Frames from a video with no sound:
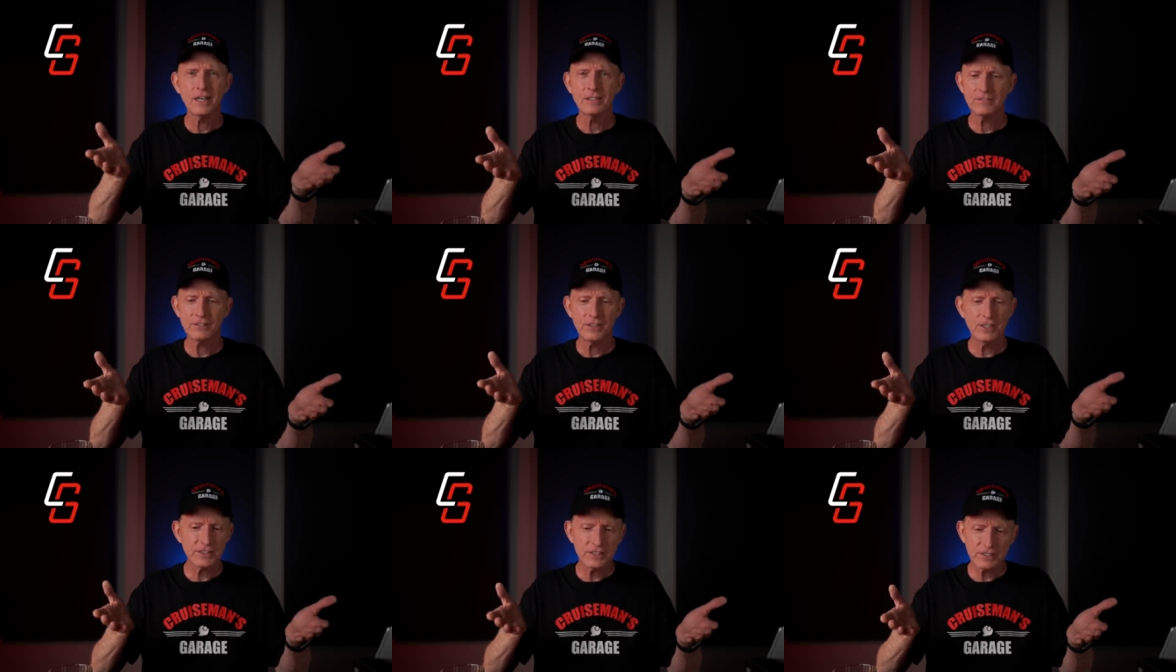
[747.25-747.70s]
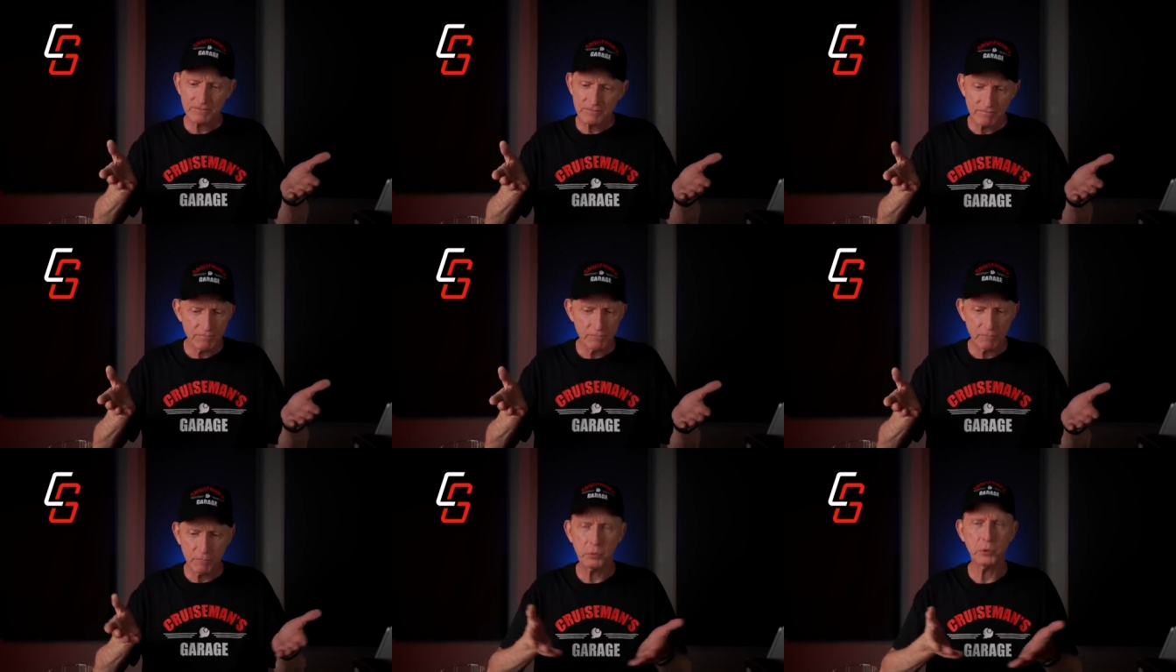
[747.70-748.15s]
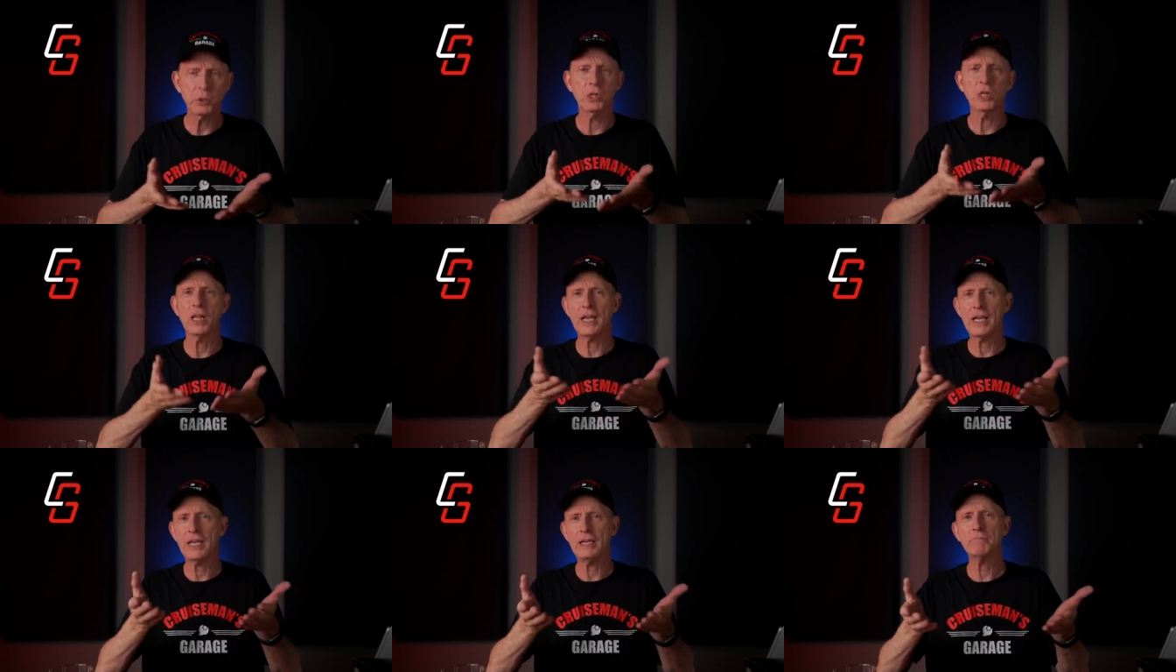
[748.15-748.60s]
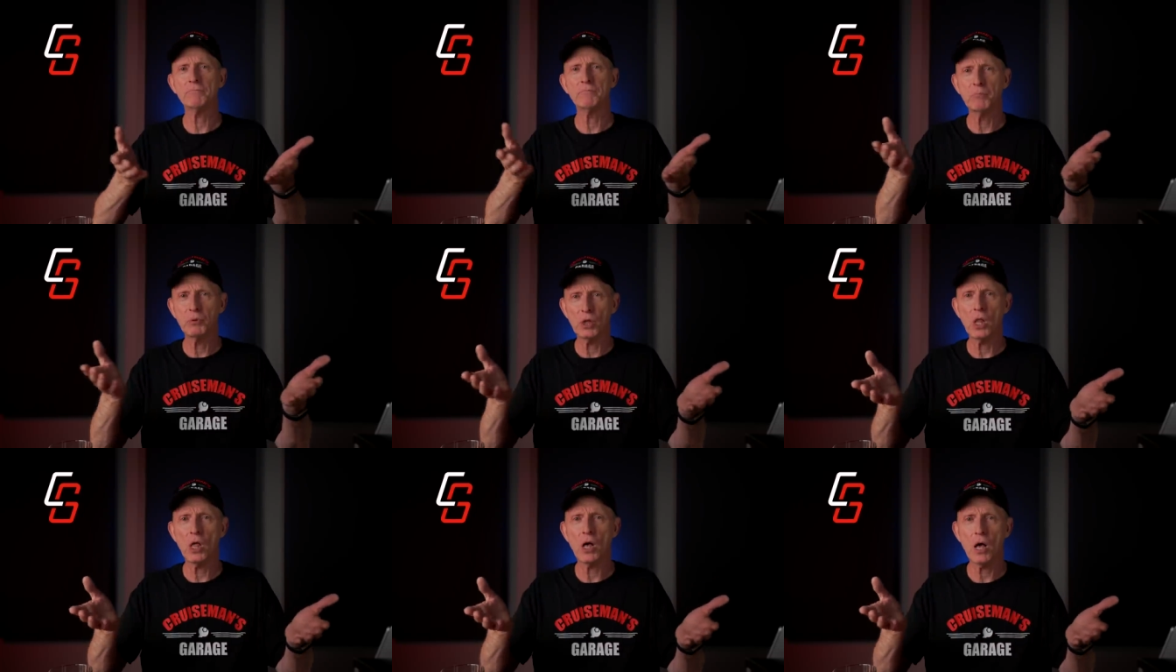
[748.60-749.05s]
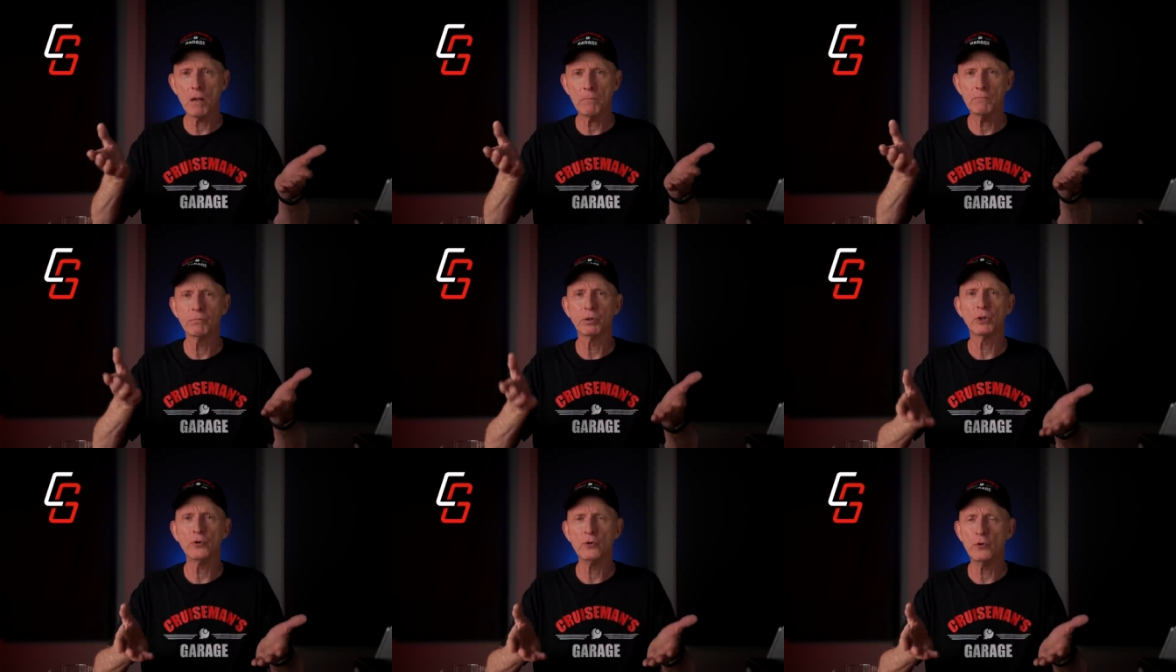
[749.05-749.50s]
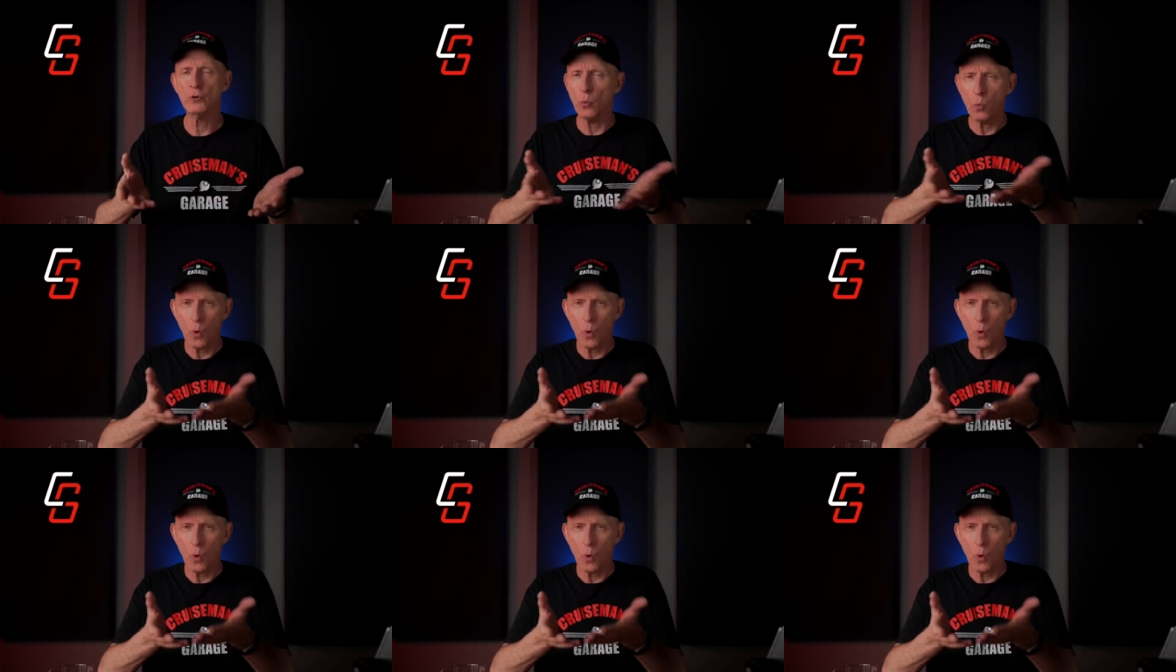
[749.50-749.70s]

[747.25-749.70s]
this plain blah blue.